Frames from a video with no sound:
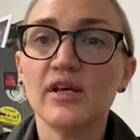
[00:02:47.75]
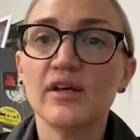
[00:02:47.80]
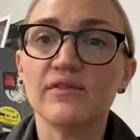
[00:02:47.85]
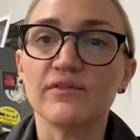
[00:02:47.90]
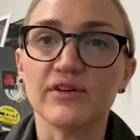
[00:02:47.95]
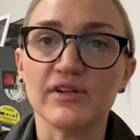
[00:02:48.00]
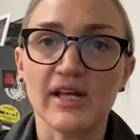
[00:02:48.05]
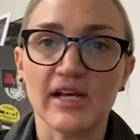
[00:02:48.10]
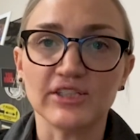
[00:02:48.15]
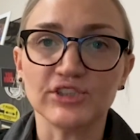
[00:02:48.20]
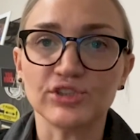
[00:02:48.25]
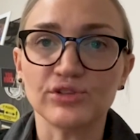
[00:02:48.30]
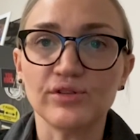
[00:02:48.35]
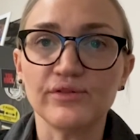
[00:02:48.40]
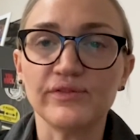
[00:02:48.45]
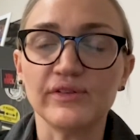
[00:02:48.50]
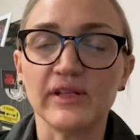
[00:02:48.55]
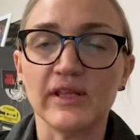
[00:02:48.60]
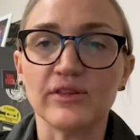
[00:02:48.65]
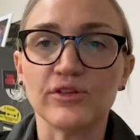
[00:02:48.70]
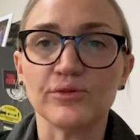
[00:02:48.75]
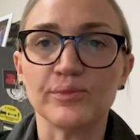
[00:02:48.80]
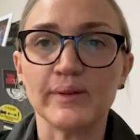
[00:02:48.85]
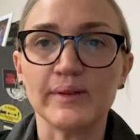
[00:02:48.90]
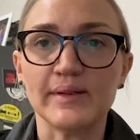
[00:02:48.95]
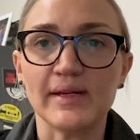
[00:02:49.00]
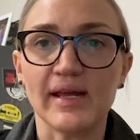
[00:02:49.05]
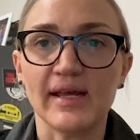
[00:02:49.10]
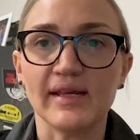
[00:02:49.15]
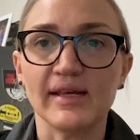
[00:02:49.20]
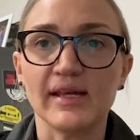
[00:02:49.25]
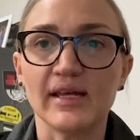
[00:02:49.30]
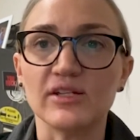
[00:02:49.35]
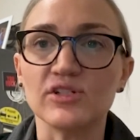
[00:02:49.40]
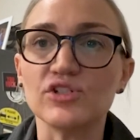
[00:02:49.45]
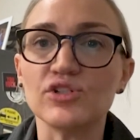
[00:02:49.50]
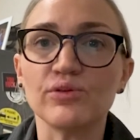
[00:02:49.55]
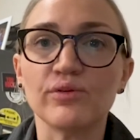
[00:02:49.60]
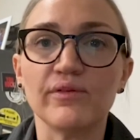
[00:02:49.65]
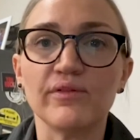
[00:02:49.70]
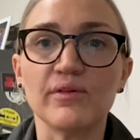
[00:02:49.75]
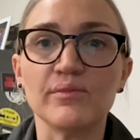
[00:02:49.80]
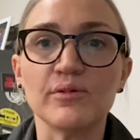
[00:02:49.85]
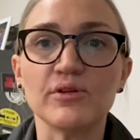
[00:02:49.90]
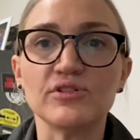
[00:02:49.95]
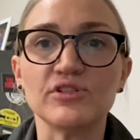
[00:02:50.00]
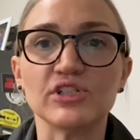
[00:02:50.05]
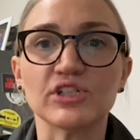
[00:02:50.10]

for National Philanthropy Day and two of the most